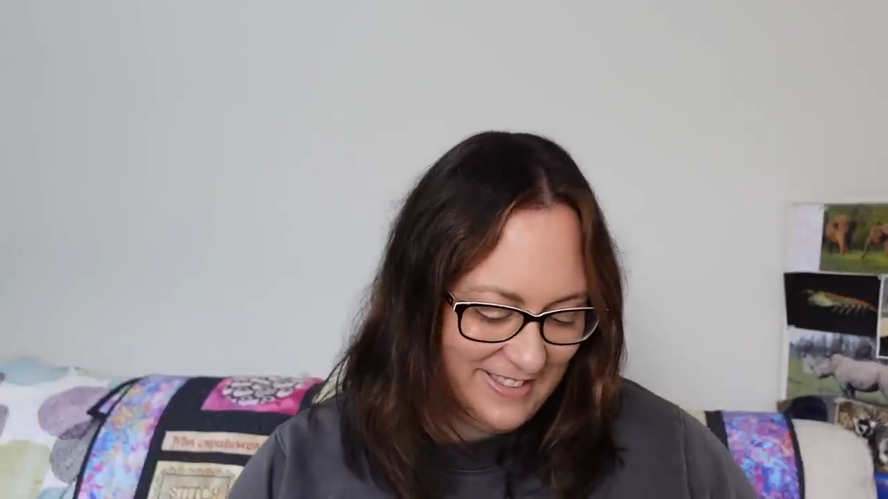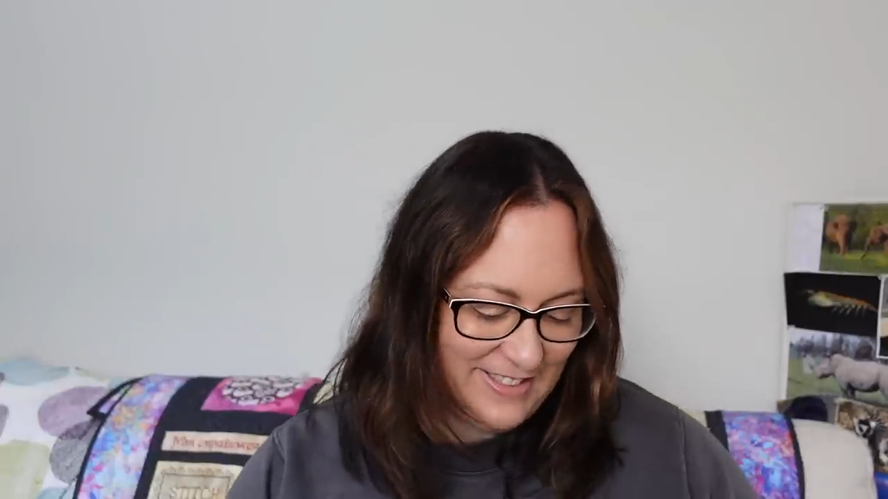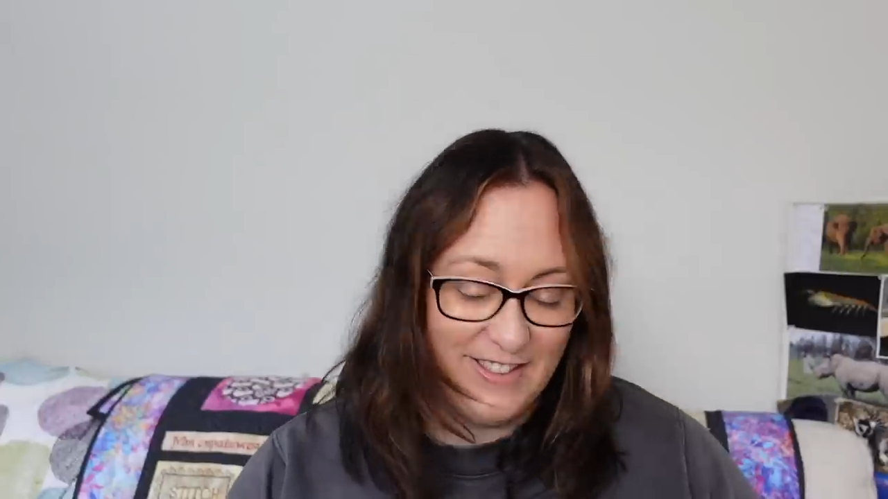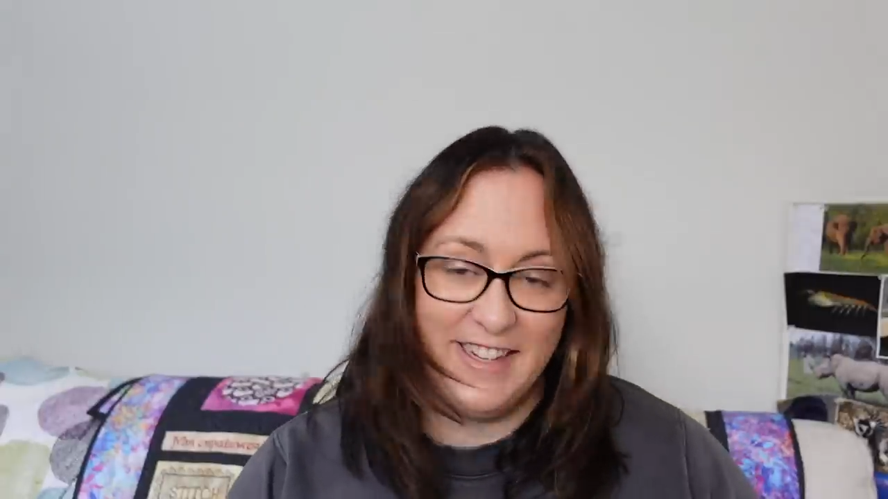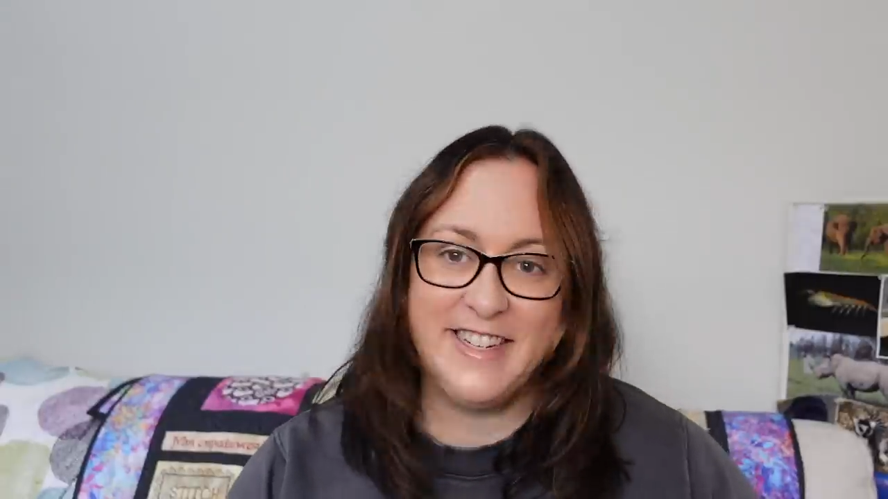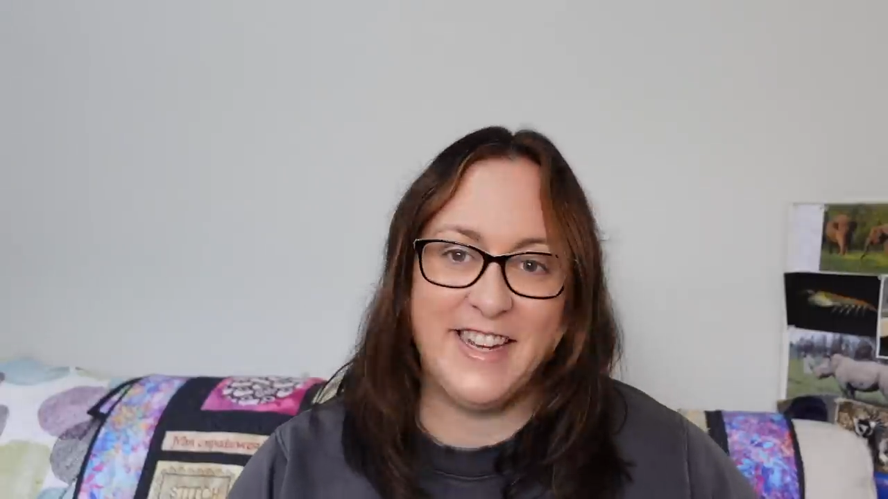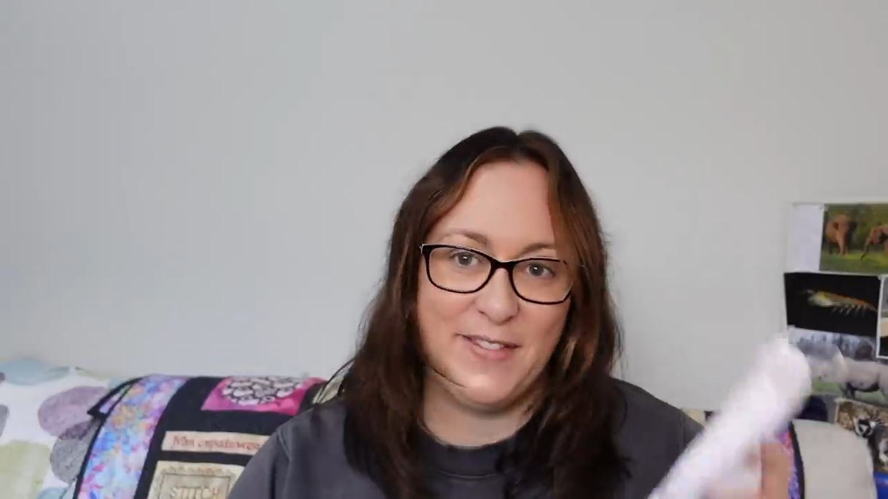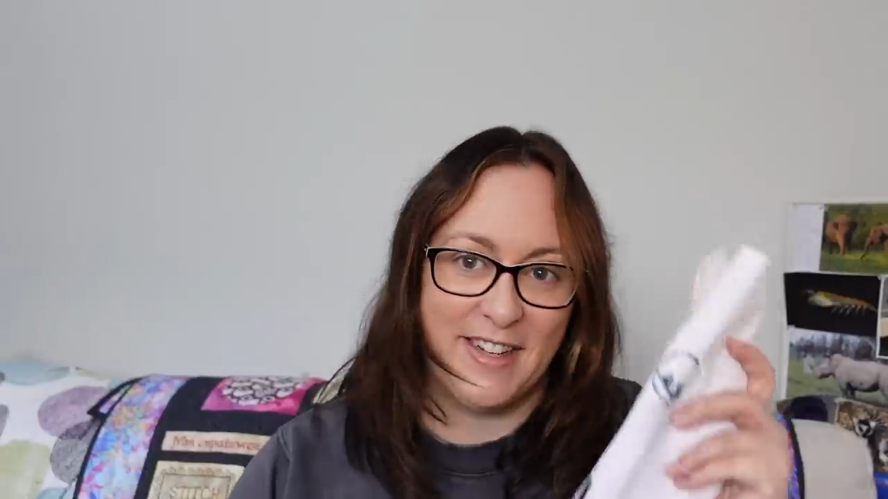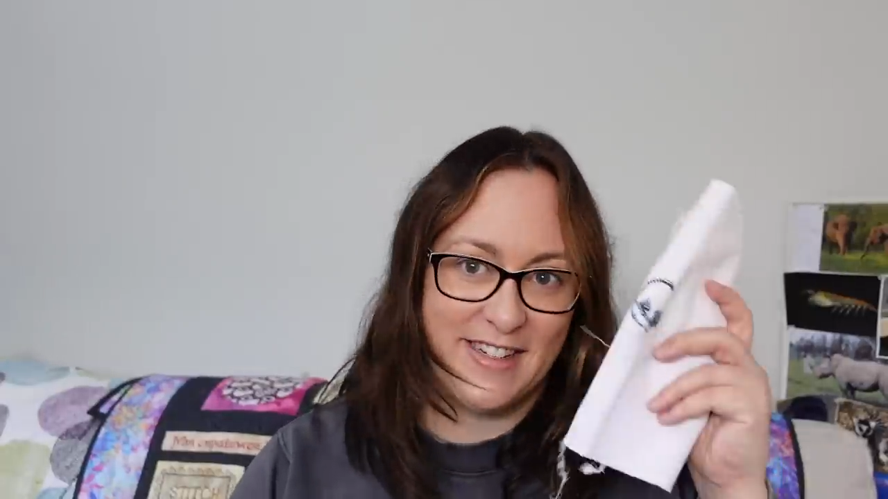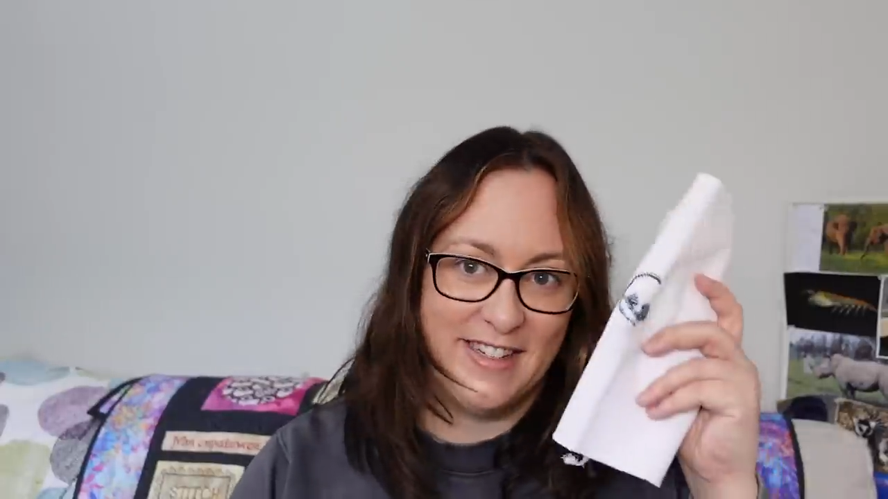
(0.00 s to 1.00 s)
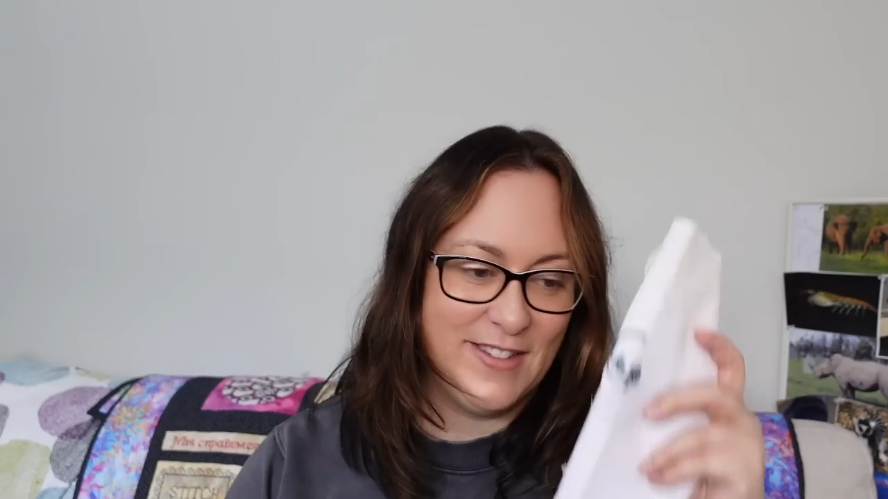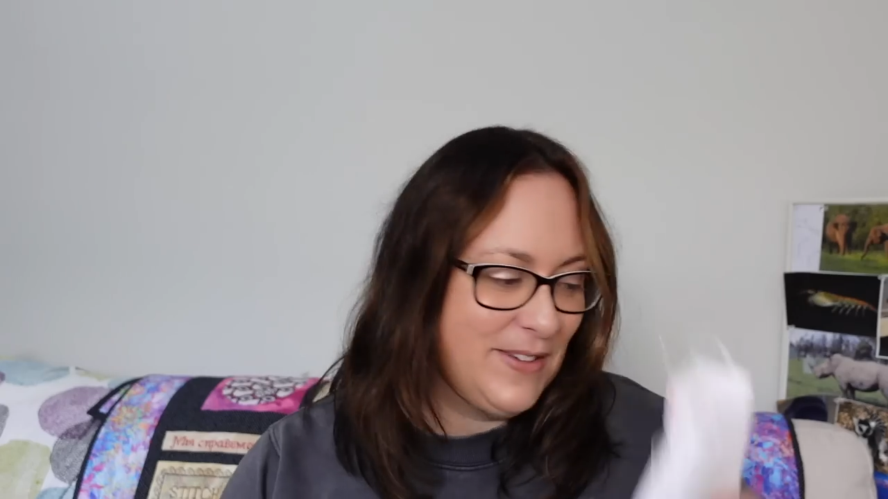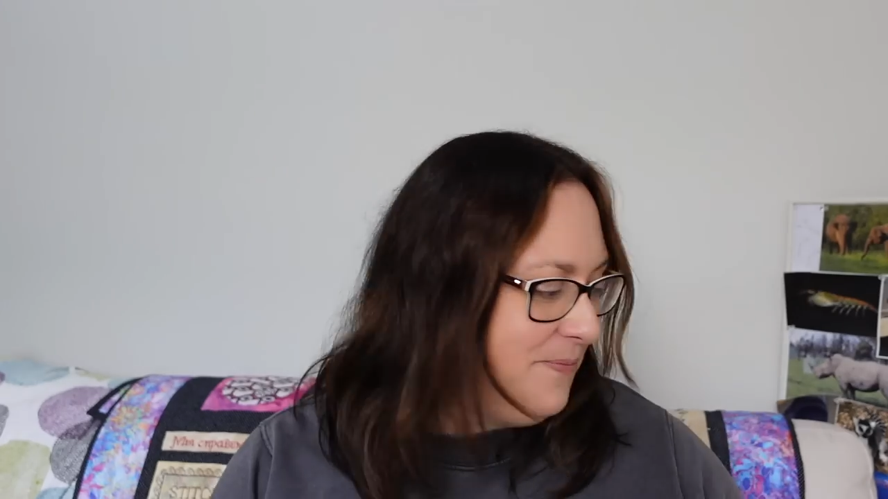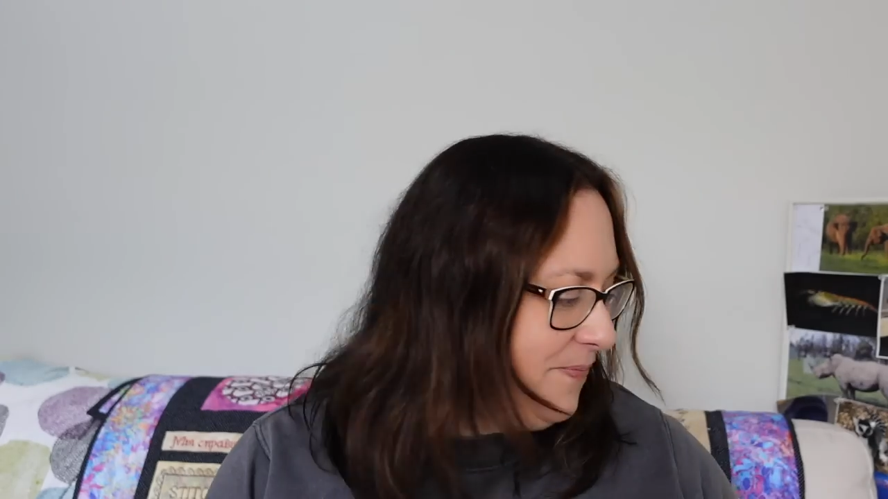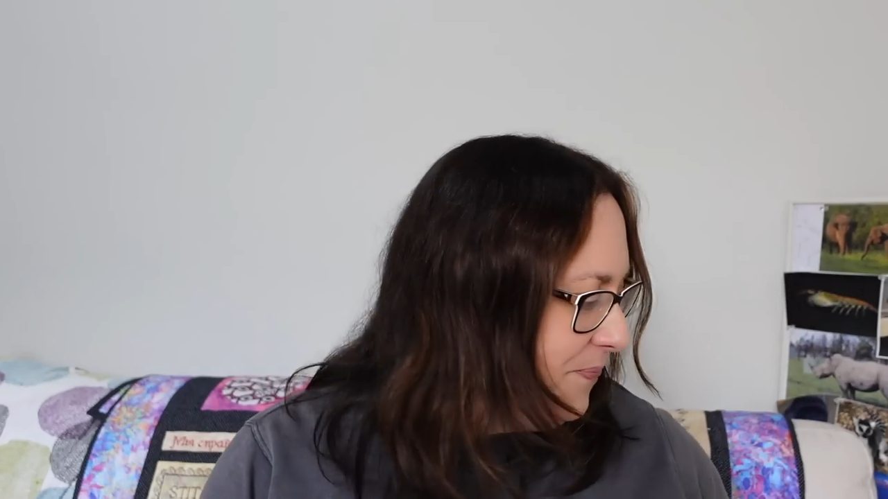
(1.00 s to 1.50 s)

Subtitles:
So I need to get back to this one.